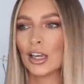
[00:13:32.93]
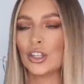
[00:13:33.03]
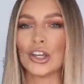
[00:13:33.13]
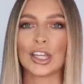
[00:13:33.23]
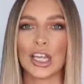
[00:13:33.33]

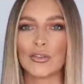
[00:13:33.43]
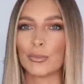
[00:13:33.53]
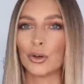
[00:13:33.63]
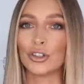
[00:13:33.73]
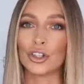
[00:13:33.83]
You could
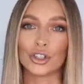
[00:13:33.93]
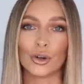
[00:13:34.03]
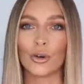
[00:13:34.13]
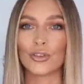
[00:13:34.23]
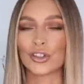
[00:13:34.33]
even put your
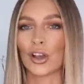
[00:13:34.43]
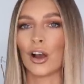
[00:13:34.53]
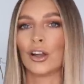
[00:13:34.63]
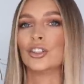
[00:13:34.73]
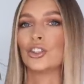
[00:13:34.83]
shorts
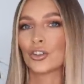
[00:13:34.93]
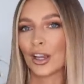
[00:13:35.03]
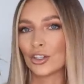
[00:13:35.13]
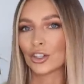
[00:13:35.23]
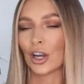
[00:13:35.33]
on, your
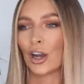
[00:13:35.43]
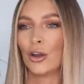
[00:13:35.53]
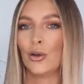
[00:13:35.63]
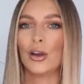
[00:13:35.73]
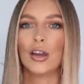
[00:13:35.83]
trench
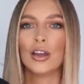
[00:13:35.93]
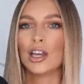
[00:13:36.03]
coat.